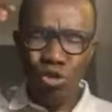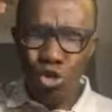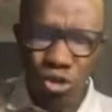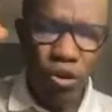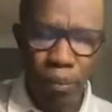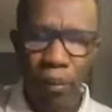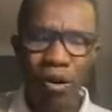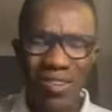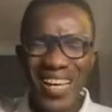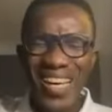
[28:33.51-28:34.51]
good
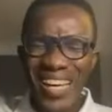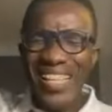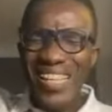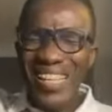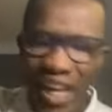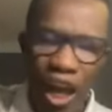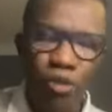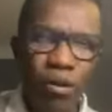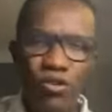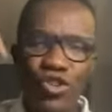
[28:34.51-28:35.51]
report in the
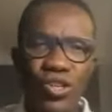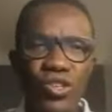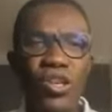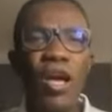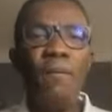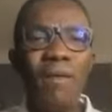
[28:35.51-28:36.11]
name of Jesus.